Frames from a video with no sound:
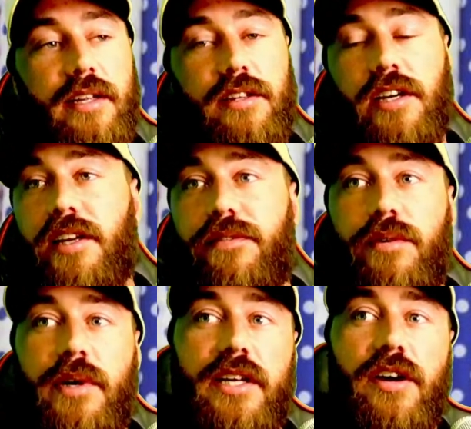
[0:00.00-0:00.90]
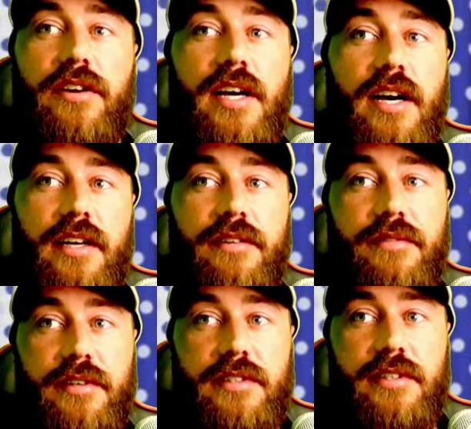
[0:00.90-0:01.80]
Like if you went go-karting, for
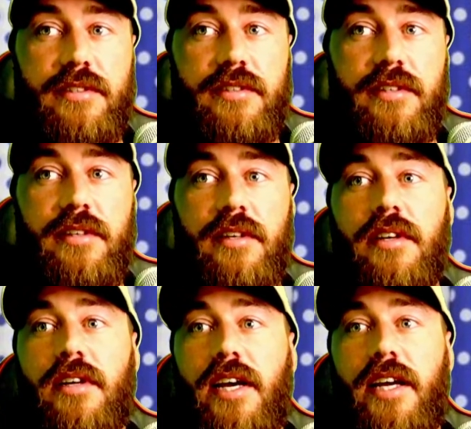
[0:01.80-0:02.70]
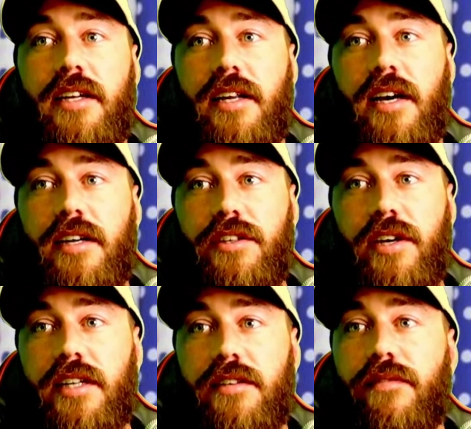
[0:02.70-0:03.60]
instance, and you
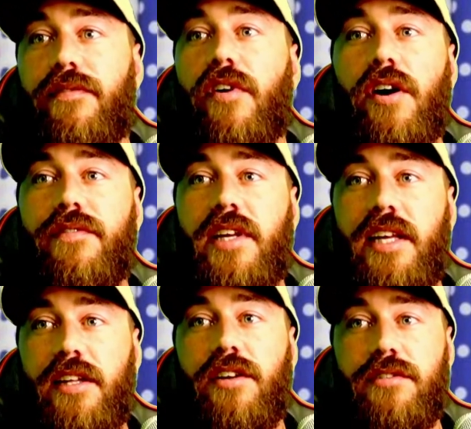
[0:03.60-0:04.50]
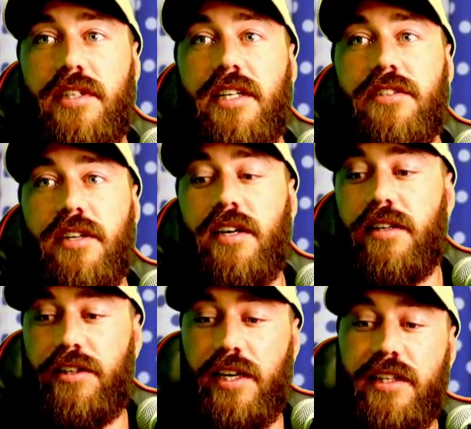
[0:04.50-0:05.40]
had 5 kilos extra.
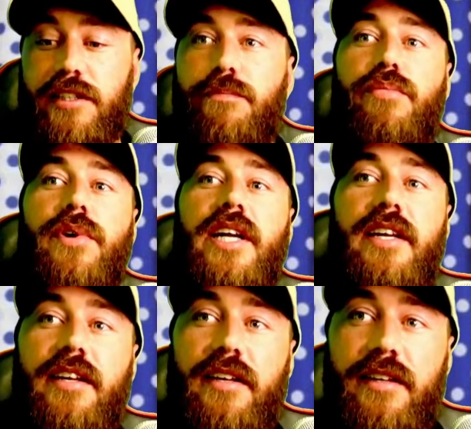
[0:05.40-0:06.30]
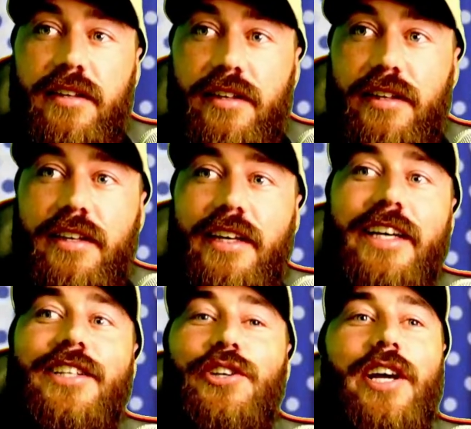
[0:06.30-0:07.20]
You had this brick
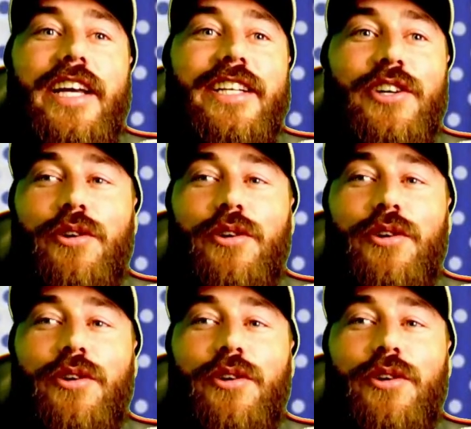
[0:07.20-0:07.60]
in your